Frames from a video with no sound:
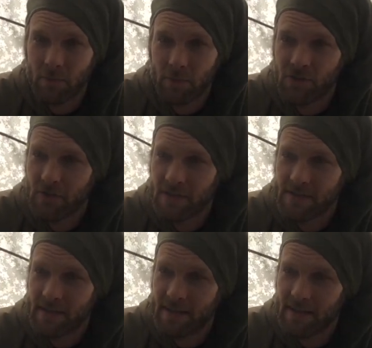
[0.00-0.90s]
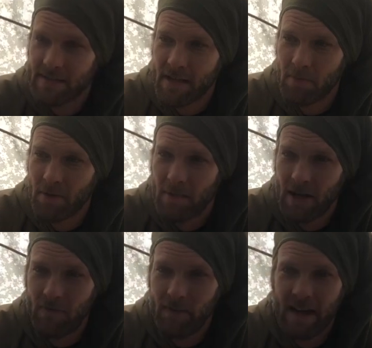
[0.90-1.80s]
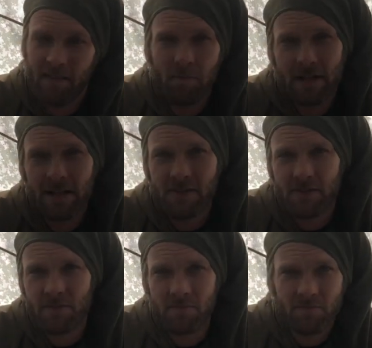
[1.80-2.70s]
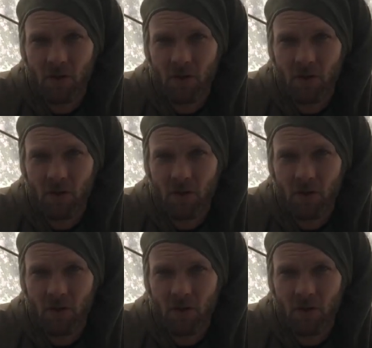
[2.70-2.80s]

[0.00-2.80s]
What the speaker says: But you can set these up in about 5 minutes